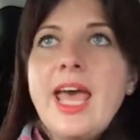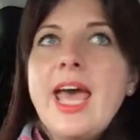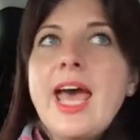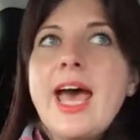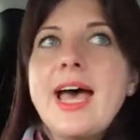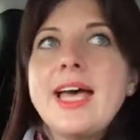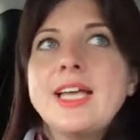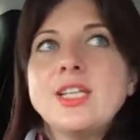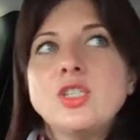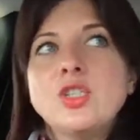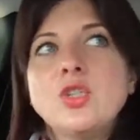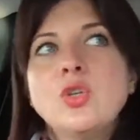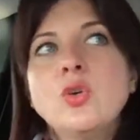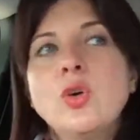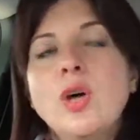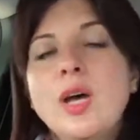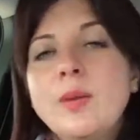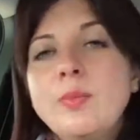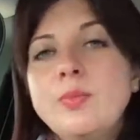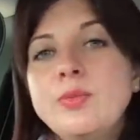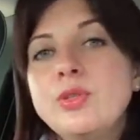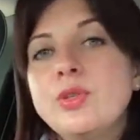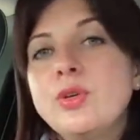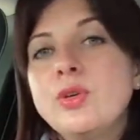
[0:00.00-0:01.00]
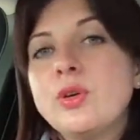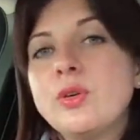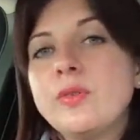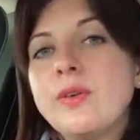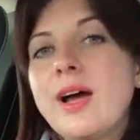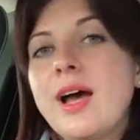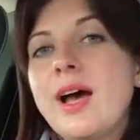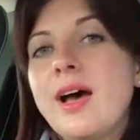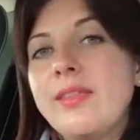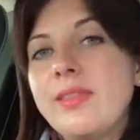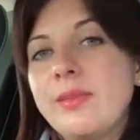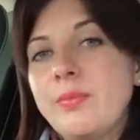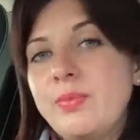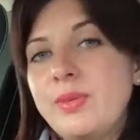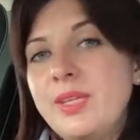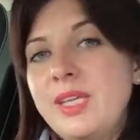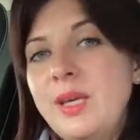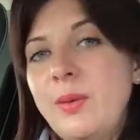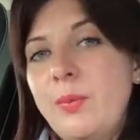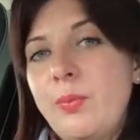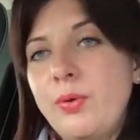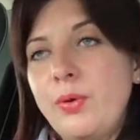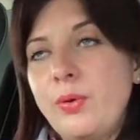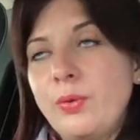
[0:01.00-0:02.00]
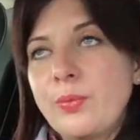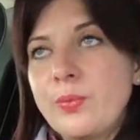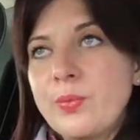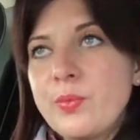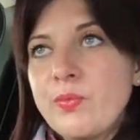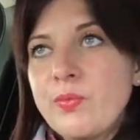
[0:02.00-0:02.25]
As you observe other people,